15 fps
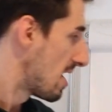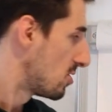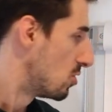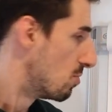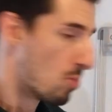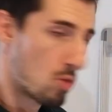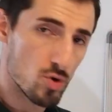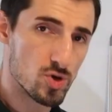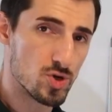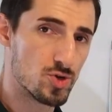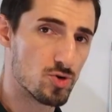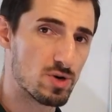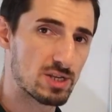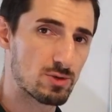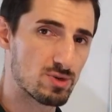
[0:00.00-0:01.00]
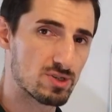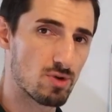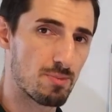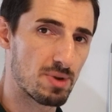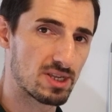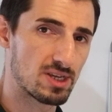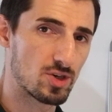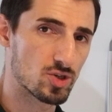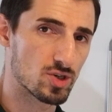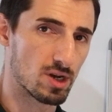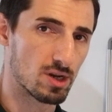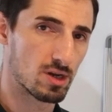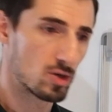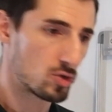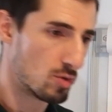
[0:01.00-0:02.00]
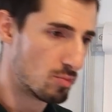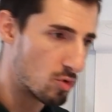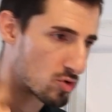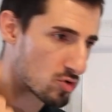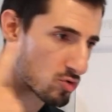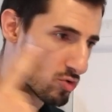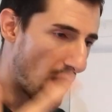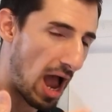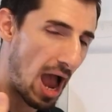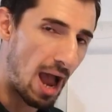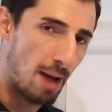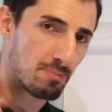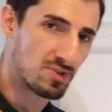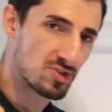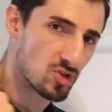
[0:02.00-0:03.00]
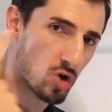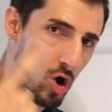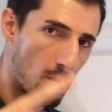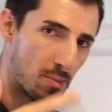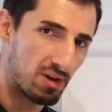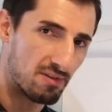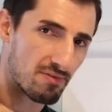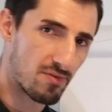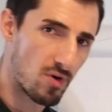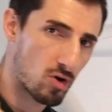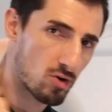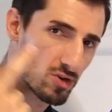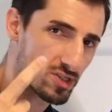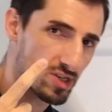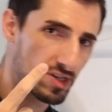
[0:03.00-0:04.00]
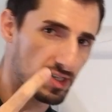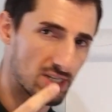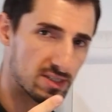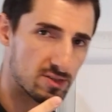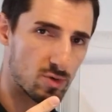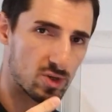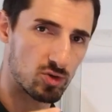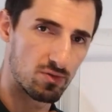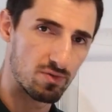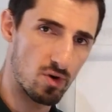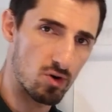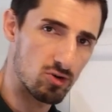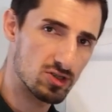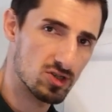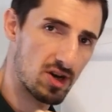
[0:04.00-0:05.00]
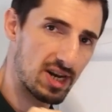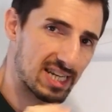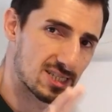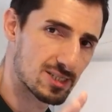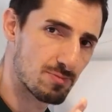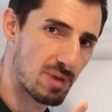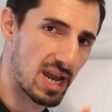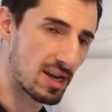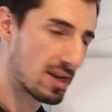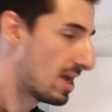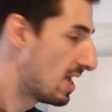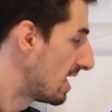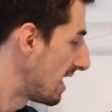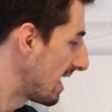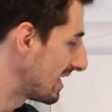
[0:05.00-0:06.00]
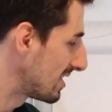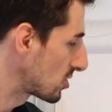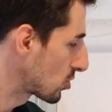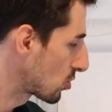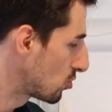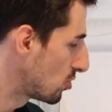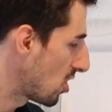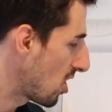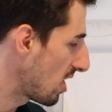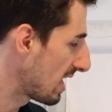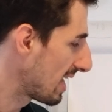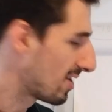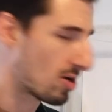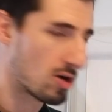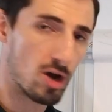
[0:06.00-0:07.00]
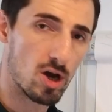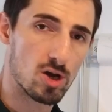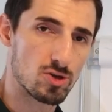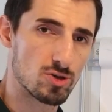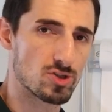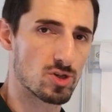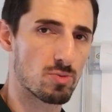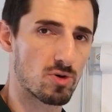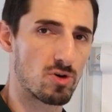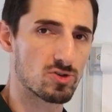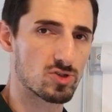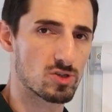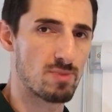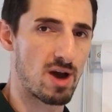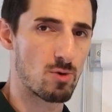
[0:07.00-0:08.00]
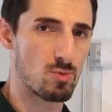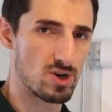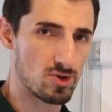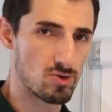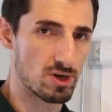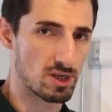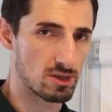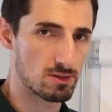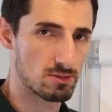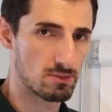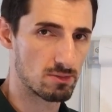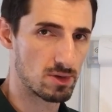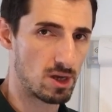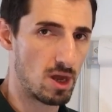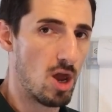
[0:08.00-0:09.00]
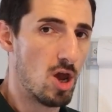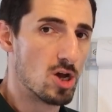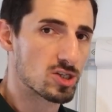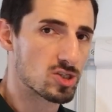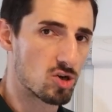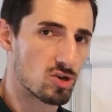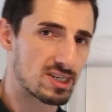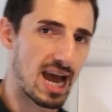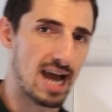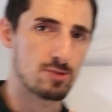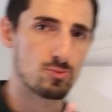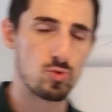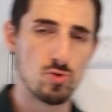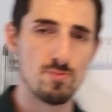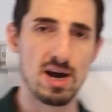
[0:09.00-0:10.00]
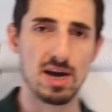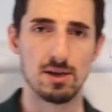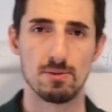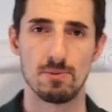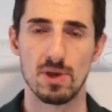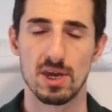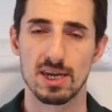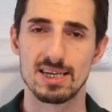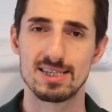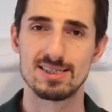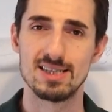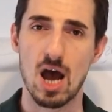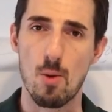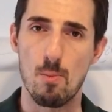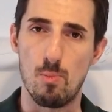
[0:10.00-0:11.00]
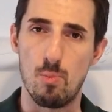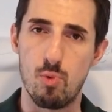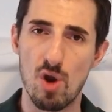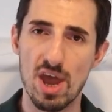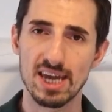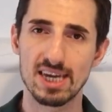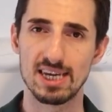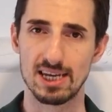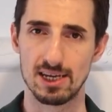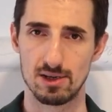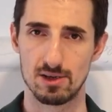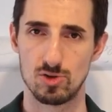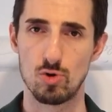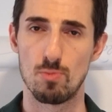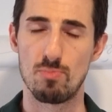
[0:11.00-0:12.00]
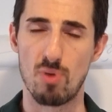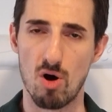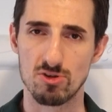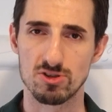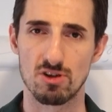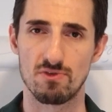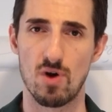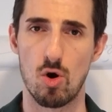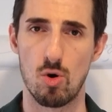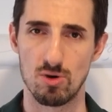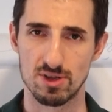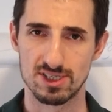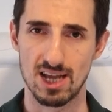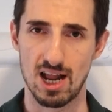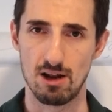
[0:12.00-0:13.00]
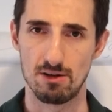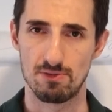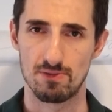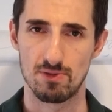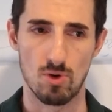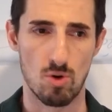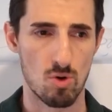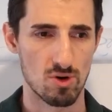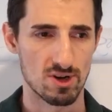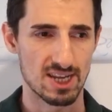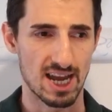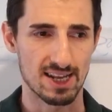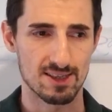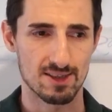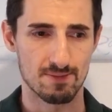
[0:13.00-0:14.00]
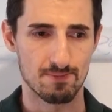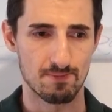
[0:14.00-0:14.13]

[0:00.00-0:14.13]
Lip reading: the more you do it with repetition, the more you absorb and focus on this, what you focus on expand, and sooner or later your subconscious mind will do it. So that woman is now breaking the bonds of her whole self, all that